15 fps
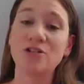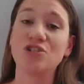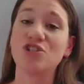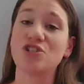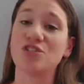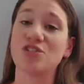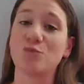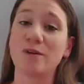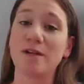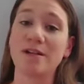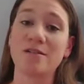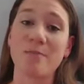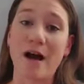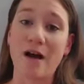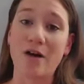to just weed
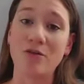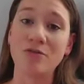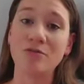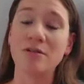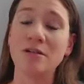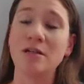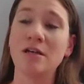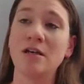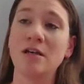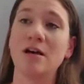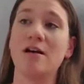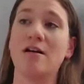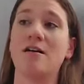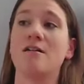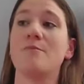them out,
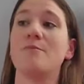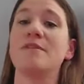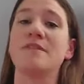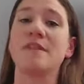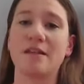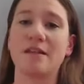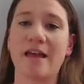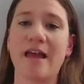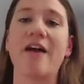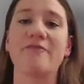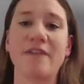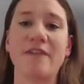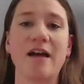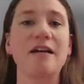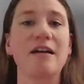but then
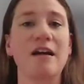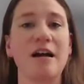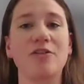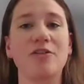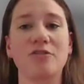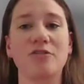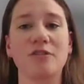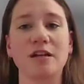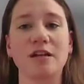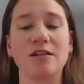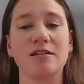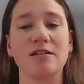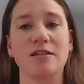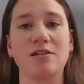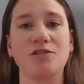have that
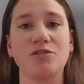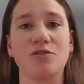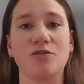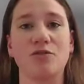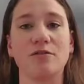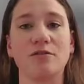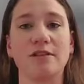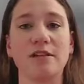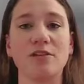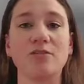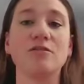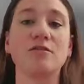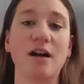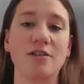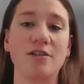concrete in your
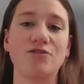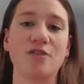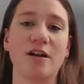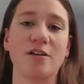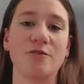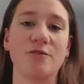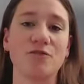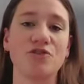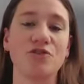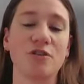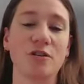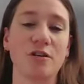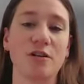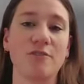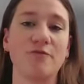legal contract for
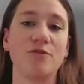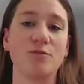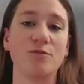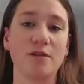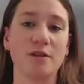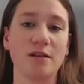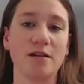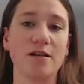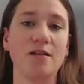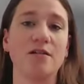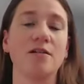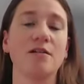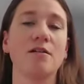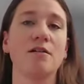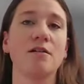sure if you
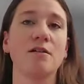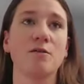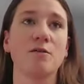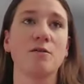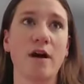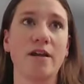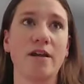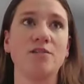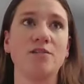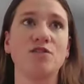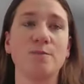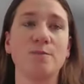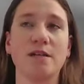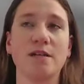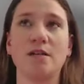really want it
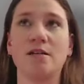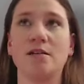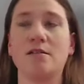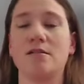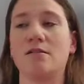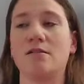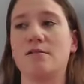to be